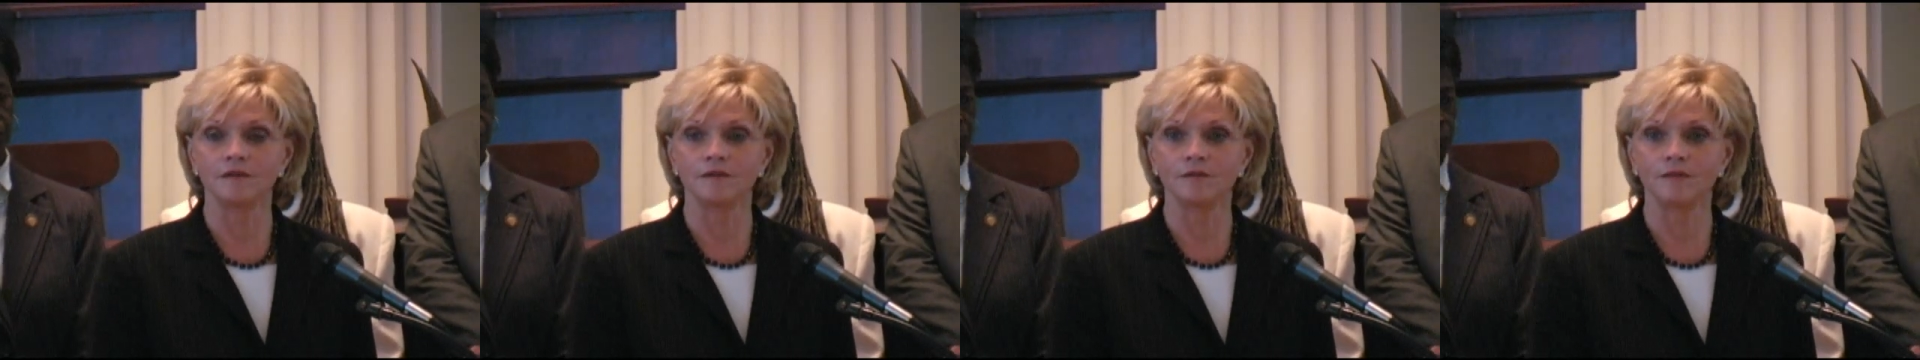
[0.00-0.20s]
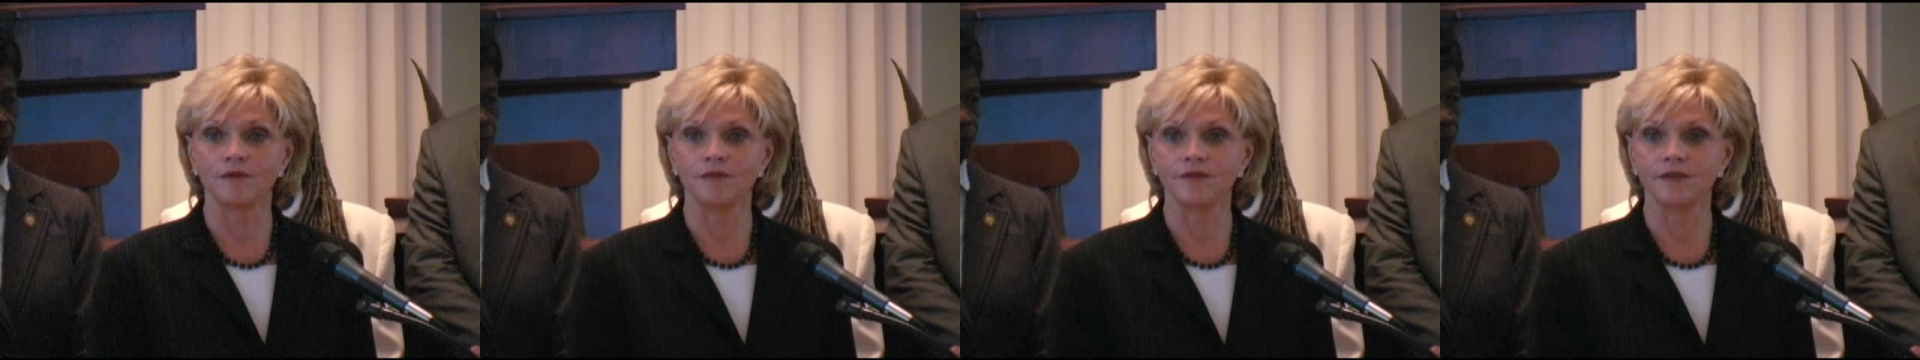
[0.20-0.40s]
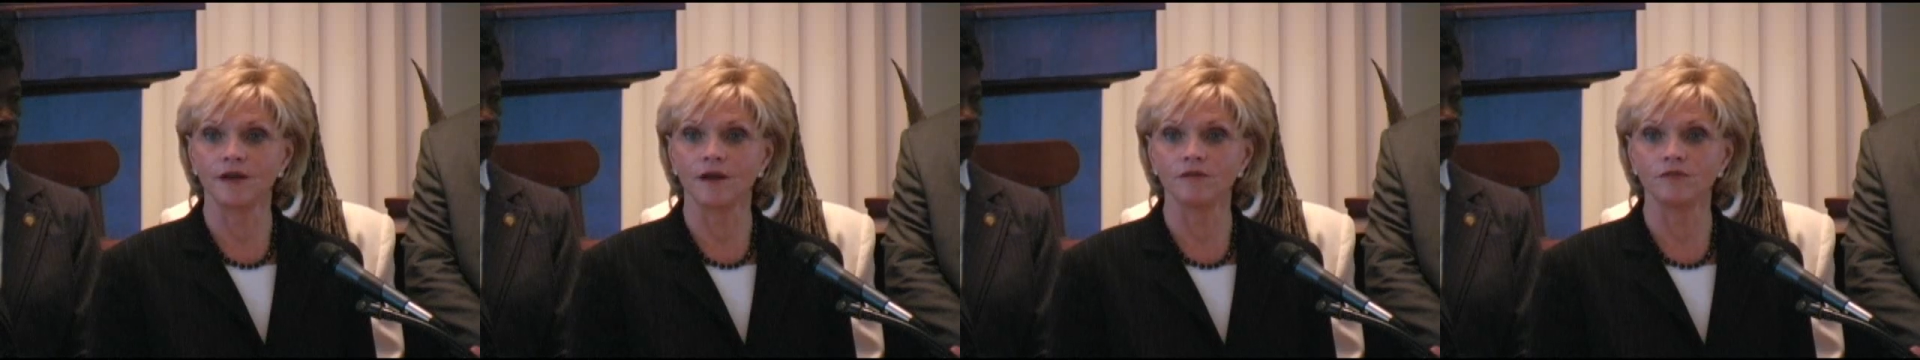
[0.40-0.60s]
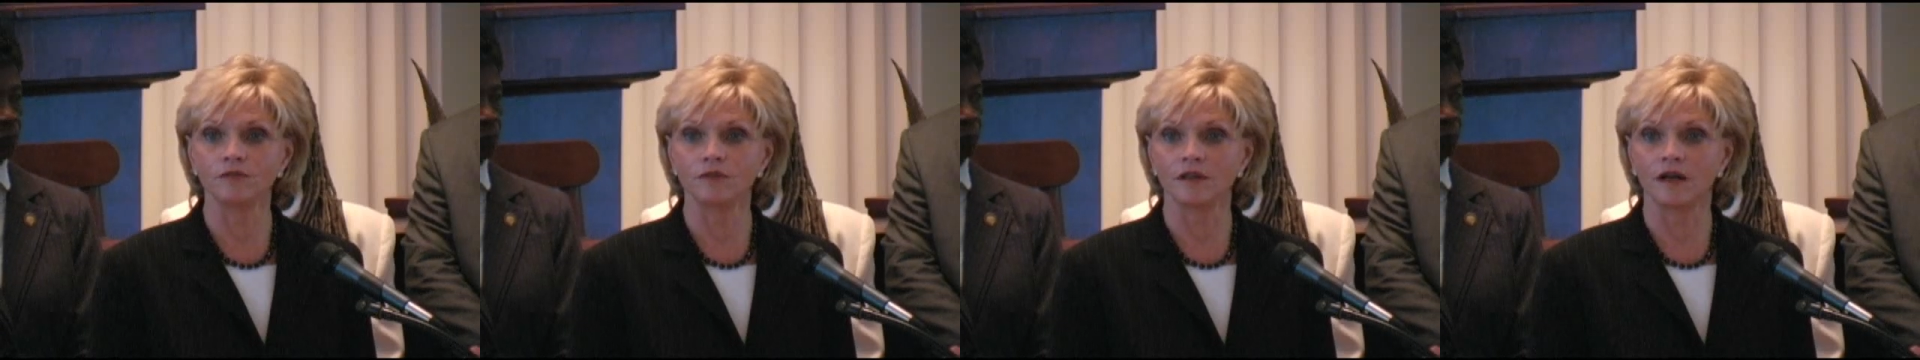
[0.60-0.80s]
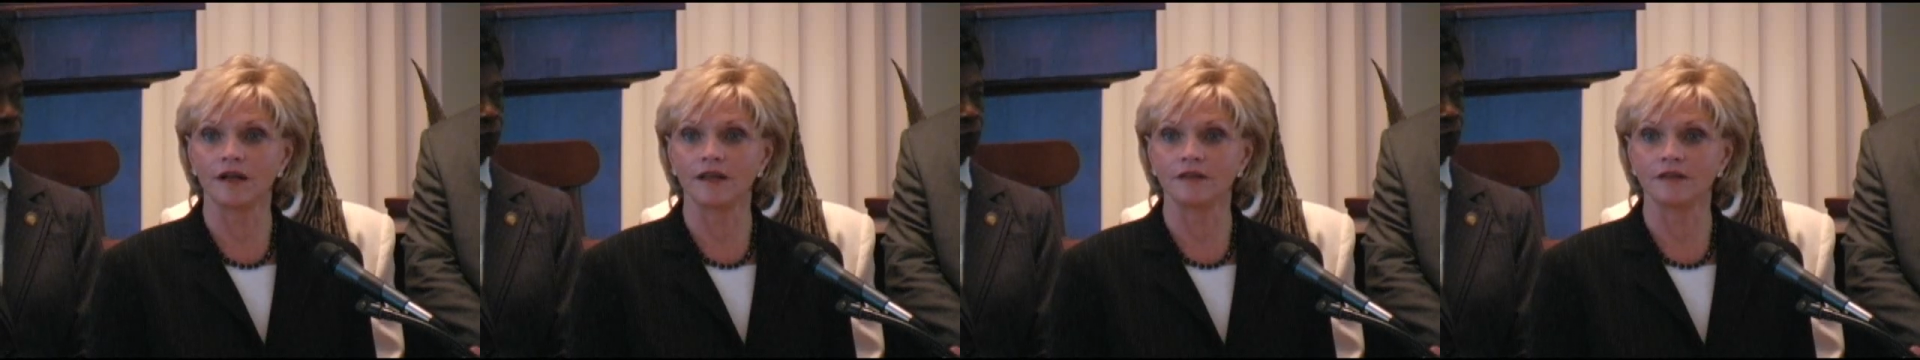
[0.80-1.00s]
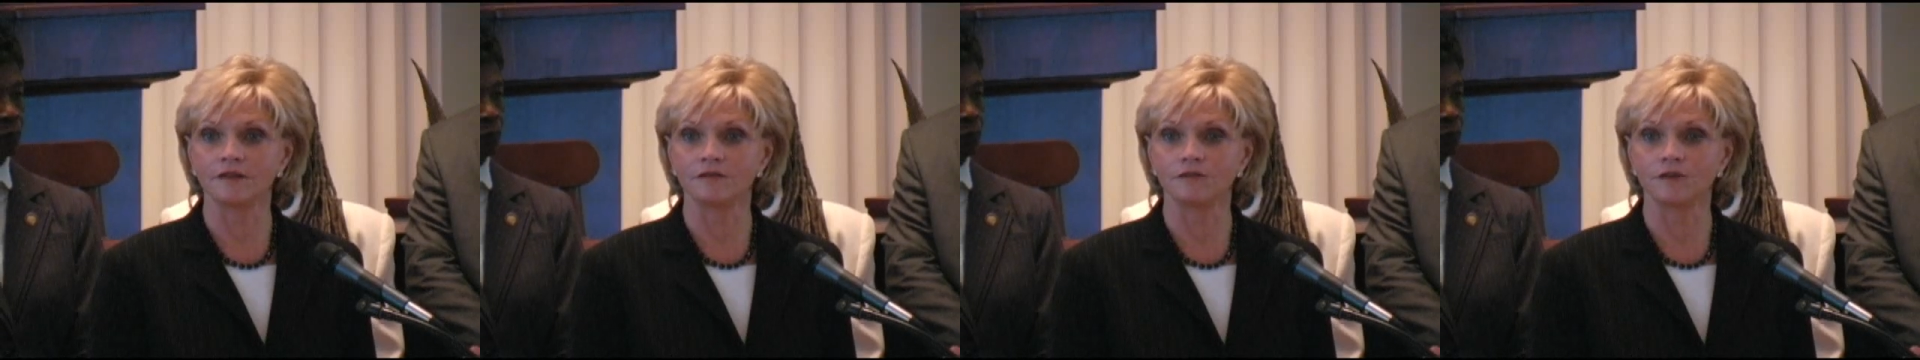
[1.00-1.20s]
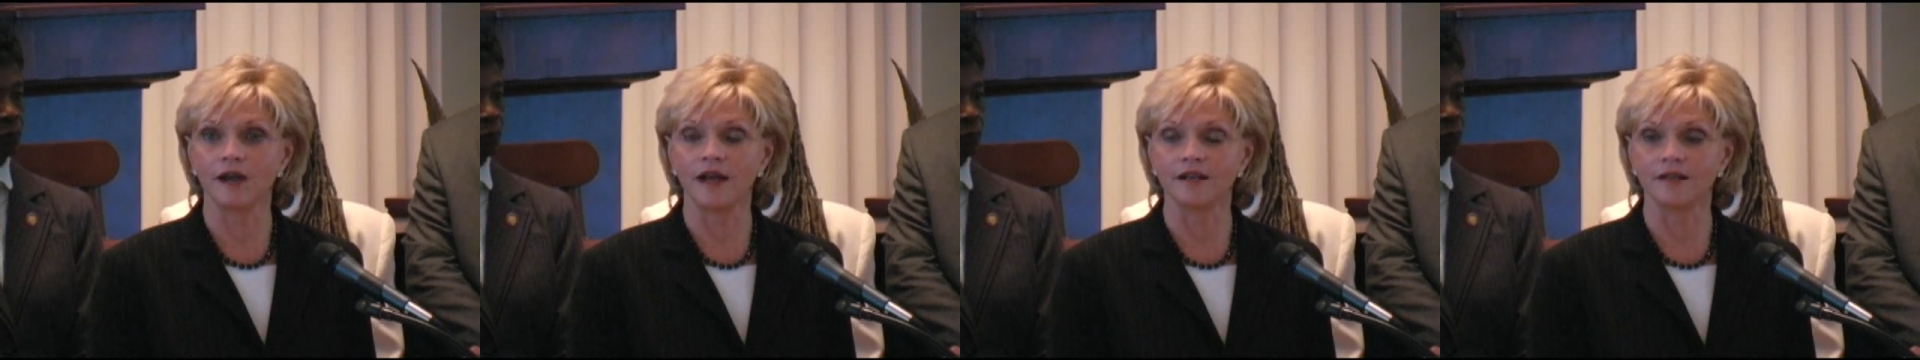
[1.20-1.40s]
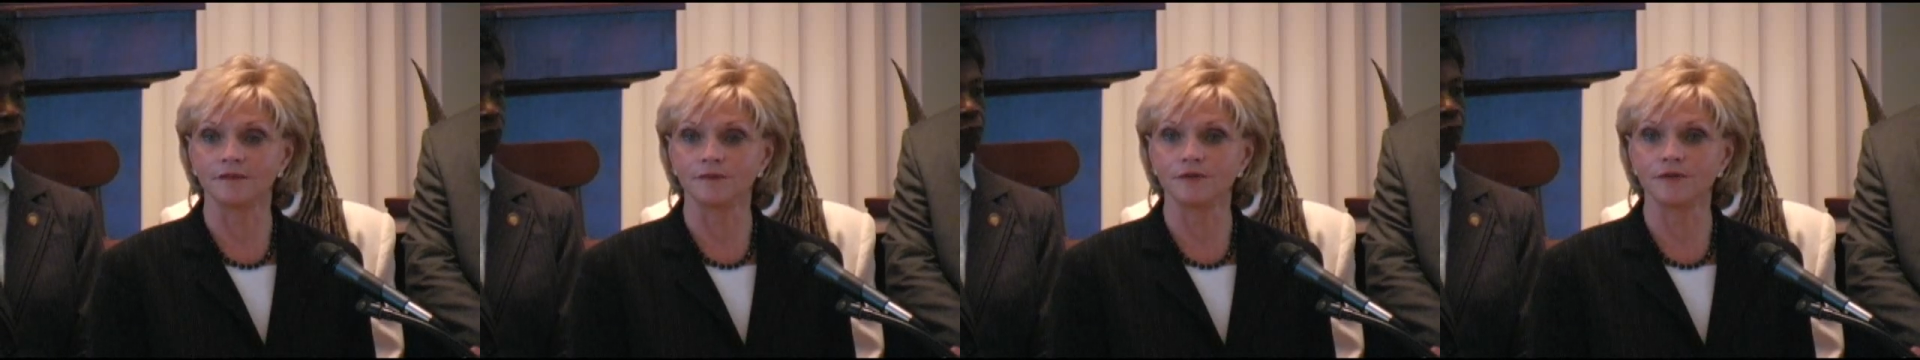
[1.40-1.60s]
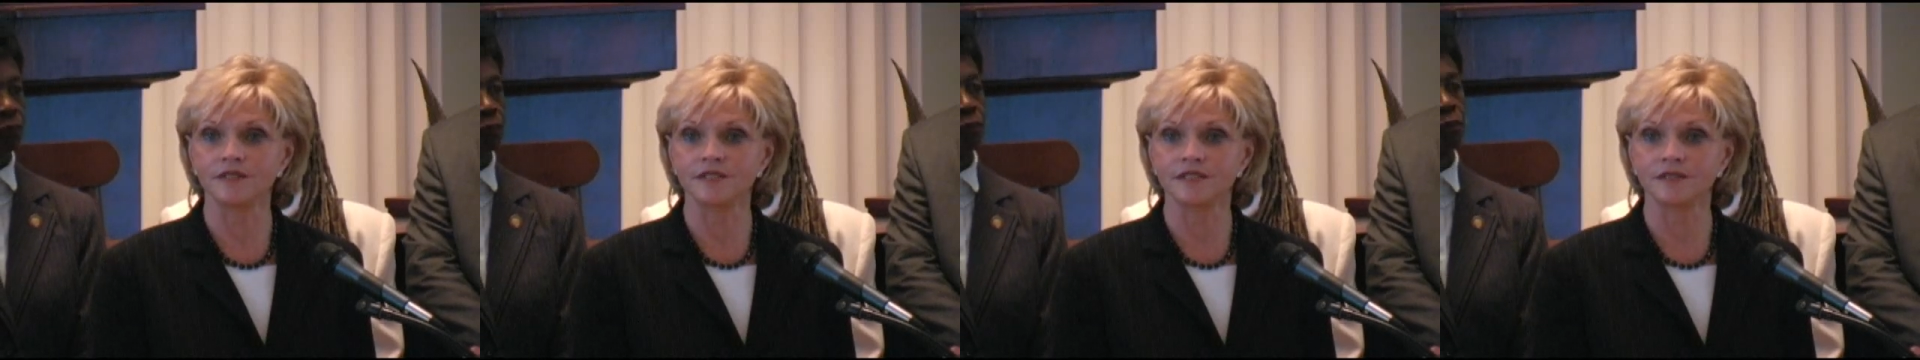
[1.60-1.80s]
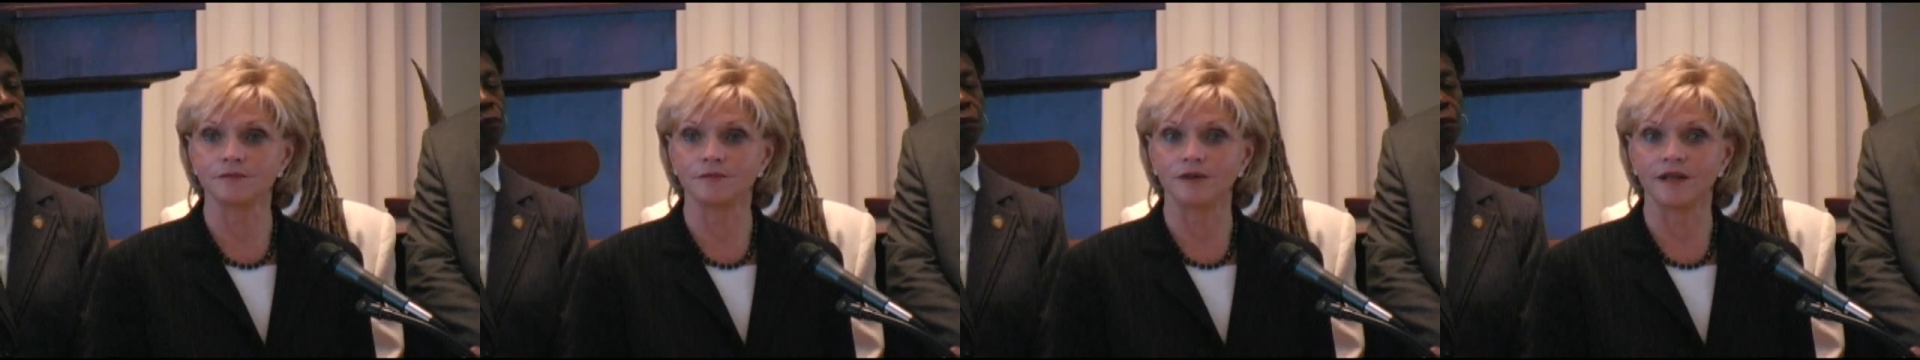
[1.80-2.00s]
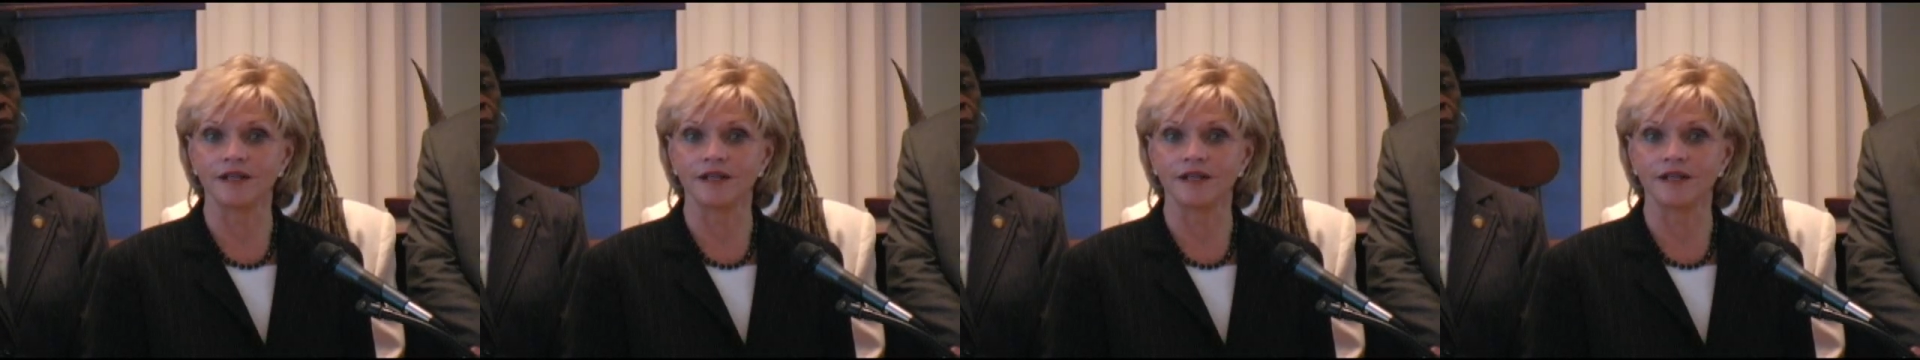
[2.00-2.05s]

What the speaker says: but the overriding principle